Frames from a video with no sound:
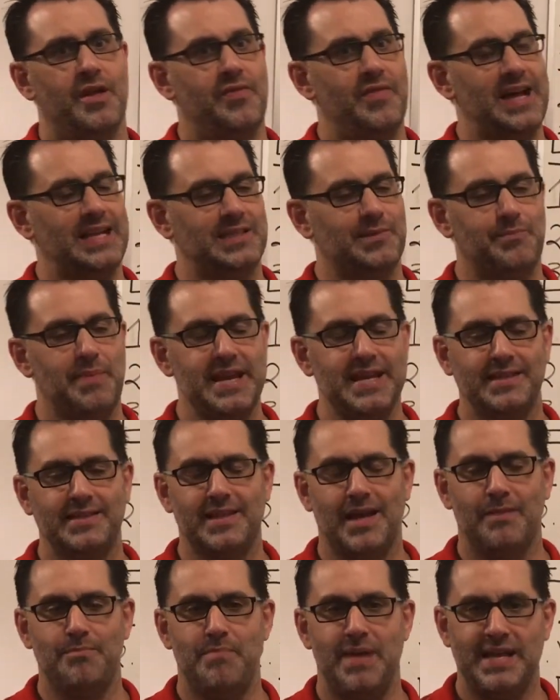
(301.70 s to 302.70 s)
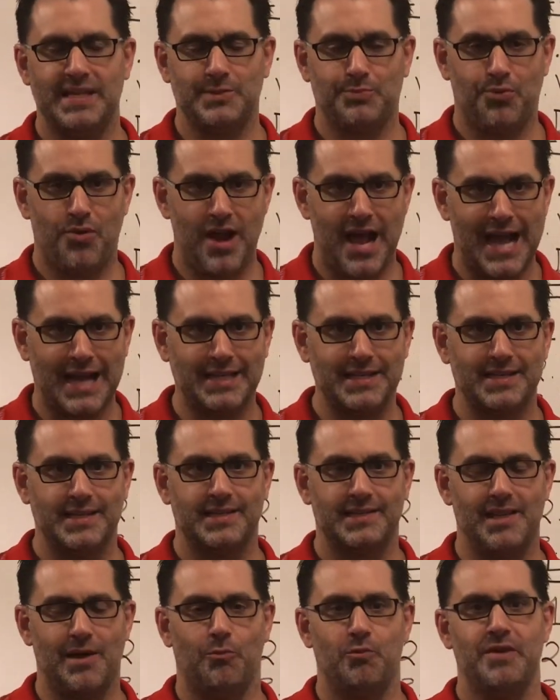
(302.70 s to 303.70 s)
That's based on best
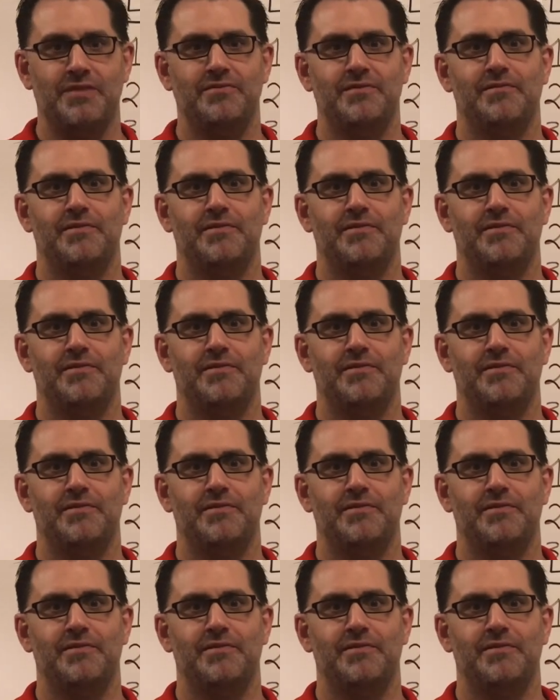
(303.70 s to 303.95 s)
practices that we've